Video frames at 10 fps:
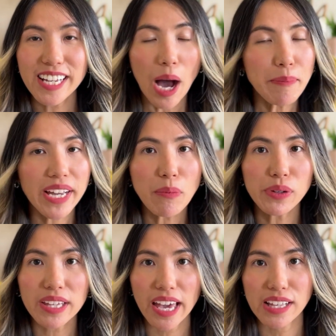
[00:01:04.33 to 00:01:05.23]
coming up with
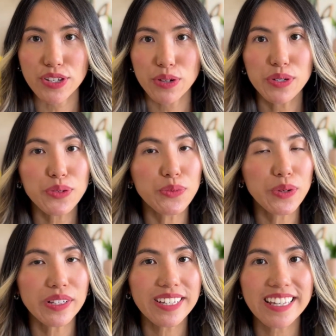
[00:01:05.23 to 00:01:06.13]
the answer was
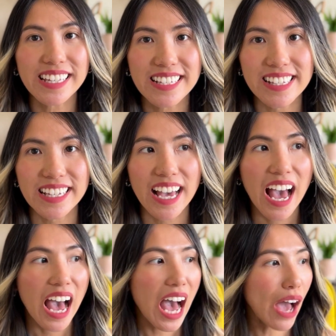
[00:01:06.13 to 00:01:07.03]
really easy.
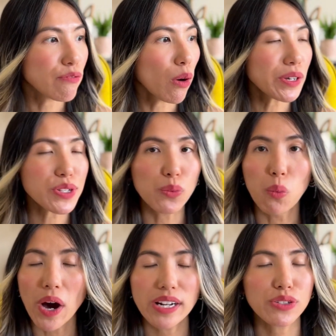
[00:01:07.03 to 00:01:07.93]
I've always
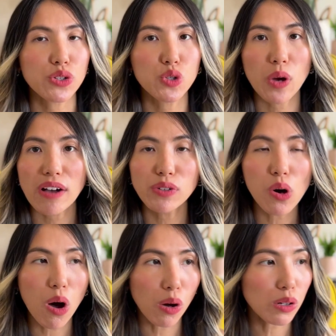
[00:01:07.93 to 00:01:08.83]
wanted to travel
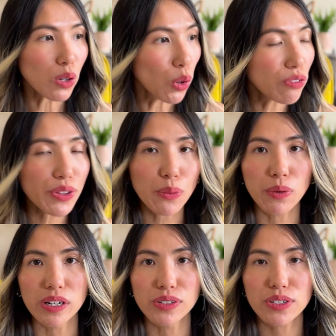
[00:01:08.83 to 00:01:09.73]
all over the
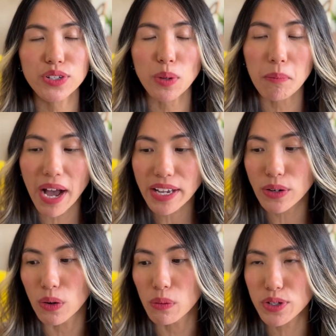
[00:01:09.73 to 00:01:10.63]
world, so my
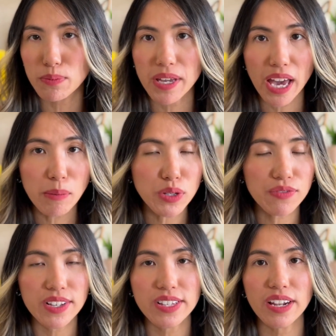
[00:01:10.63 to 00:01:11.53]
goal was to be able to
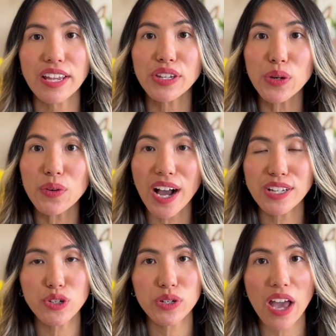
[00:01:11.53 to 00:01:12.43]
visit a new
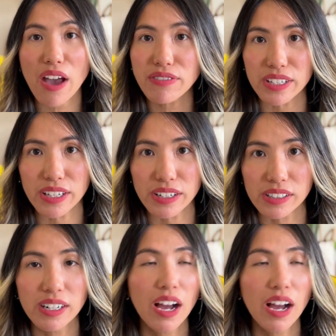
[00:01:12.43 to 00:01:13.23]
country every year.